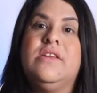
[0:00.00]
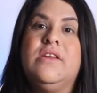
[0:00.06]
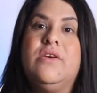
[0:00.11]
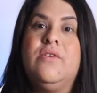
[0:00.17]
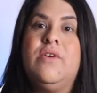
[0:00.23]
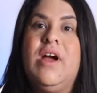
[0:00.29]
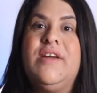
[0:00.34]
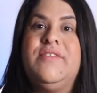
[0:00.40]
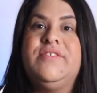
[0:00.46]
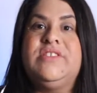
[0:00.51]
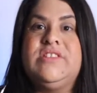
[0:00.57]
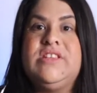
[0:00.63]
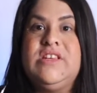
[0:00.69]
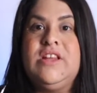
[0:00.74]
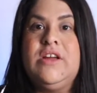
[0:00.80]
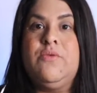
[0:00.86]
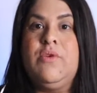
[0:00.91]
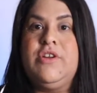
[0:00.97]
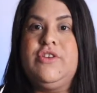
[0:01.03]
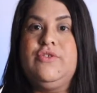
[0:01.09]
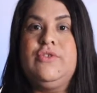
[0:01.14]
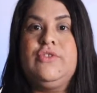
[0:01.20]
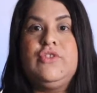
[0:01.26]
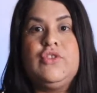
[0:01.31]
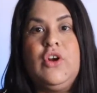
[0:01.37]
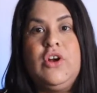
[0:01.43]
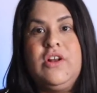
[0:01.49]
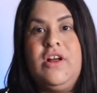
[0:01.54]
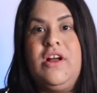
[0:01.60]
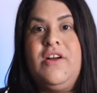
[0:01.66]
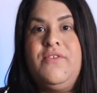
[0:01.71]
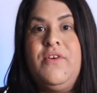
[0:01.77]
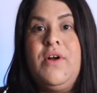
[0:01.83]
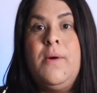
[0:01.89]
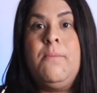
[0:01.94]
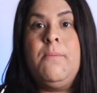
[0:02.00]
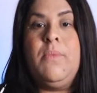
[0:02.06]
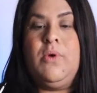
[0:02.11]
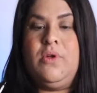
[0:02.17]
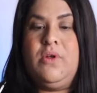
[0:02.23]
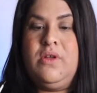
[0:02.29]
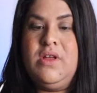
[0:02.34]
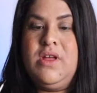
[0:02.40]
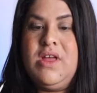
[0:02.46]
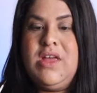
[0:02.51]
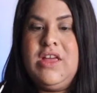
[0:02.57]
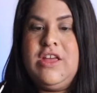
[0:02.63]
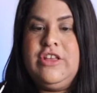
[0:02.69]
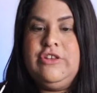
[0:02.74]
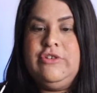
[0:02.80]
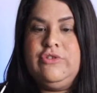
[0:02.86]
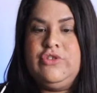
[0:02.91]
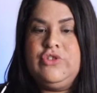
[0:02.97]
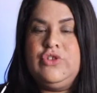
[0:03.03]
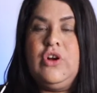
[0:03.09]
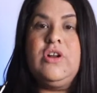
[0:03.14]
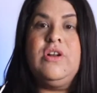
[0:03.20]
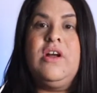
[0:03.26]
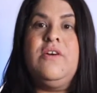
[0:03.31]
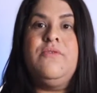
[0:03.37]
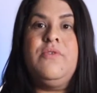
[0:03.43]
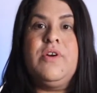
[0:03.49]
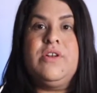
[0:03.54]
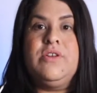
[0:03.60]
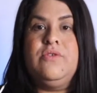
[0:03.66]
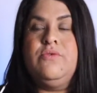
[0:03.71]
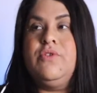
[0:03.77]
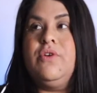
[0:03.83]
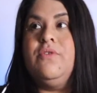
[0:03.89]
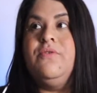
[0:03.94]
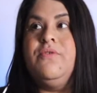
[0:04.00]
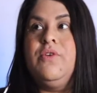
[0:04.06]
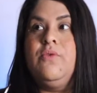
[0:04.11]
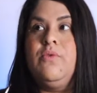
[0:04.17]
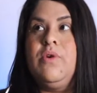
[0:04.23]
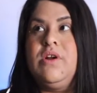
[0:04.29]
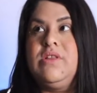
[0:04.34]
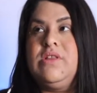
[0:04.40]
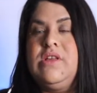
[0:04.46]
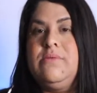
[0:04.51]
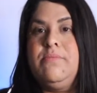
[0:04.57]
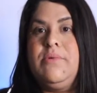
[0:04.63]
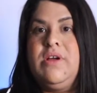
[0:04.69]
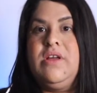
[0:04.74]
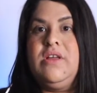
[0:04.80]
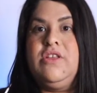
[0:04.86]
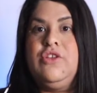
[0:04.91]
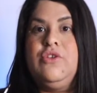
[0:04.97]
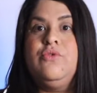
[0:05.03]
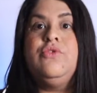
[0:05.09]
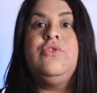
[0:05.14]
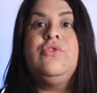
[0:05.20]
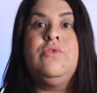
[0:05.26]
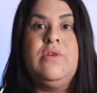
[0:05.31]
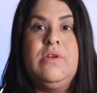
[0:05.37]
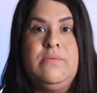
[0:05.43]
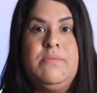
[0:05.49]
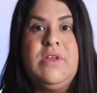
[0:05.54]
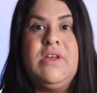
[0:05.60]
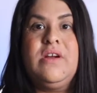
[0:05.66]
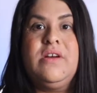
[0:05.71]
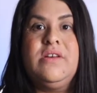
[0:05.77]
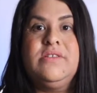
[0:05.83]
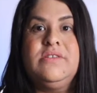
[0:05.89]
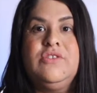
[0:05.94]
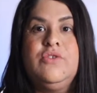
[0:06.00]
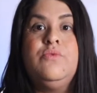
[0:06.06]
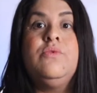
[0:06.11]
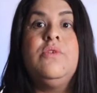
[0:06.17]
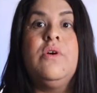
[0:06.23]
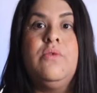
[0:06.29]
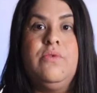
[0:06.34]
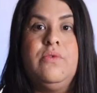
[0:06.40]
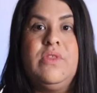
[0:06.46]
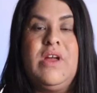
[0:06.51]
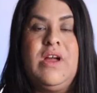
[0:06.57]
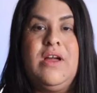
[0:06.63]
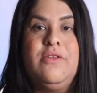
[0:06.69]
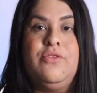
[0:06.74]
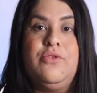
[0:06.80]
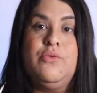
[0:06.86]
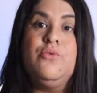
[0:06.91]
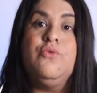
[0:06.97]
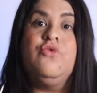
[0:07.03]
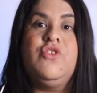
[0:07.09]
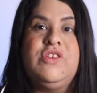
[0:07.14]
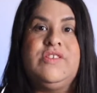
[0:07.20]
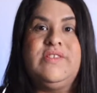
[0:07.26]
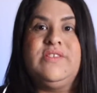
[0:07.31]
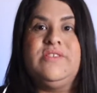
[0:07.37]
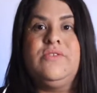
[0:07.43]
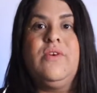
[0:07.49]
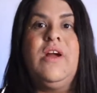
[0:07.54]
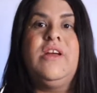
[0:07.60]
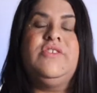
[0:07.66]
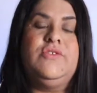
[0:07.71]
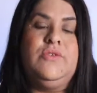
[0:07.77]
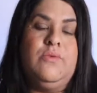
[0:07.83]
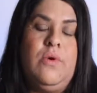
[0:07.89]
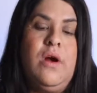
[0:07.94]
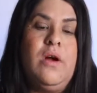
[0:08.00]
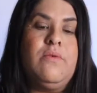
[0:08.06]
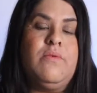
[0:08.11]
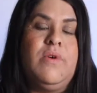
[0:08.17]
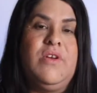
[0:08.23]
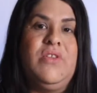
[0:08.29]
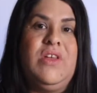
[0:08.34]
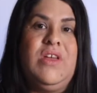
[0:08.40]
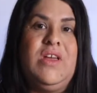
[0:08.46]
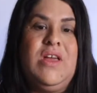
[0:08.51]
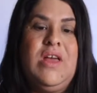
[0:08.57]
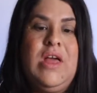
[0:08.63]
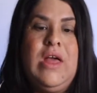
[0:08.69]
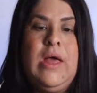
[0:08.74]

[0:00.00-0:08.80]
You know, I've seen it where you start off humble. You start off where you don't feel worthy, but you do it because you know that through Jesus Christ you are worthy.